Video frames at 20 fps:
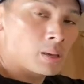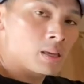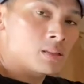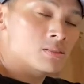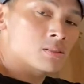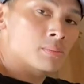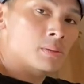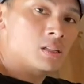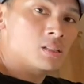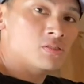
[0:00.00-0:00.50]

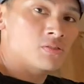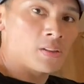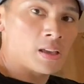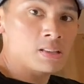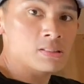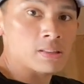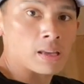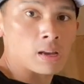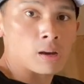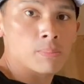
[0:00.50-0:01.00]
somebody's
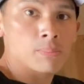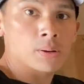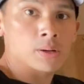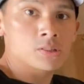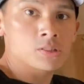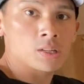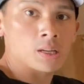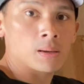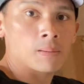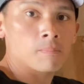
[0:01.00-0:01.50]
face that you're
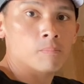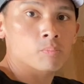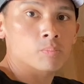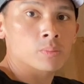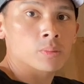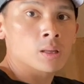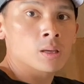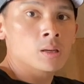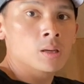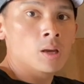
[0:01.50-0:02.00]
punching,
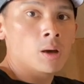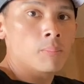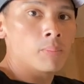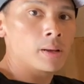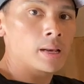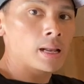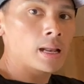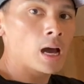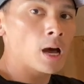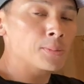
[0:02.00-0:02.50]

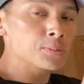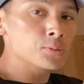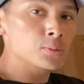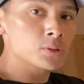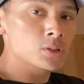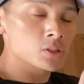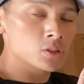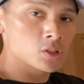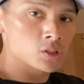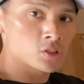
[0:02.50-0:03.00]
but it helps with
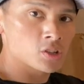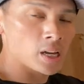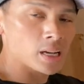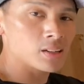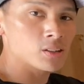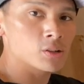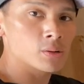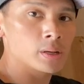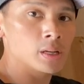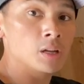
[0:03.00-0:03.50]
the
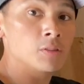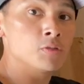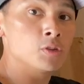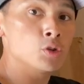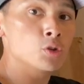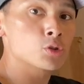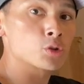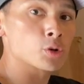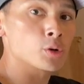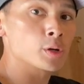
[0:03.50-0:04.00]
trajectory of
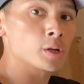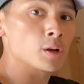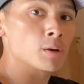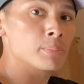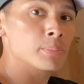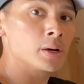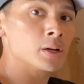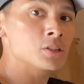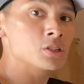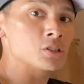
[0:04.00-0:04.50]
you throwing your
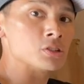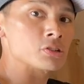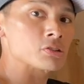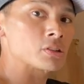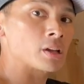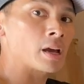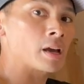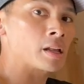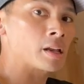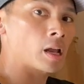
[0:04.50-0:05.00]
punches.
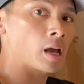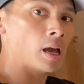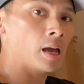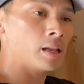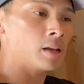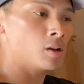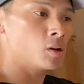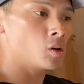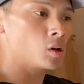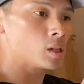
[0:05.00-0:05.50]
And I
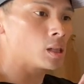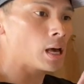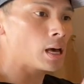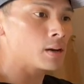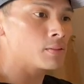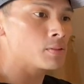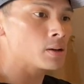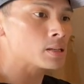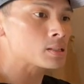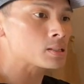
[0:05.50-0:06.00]
know a lot
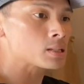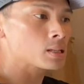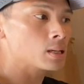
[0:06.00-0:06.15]
of us,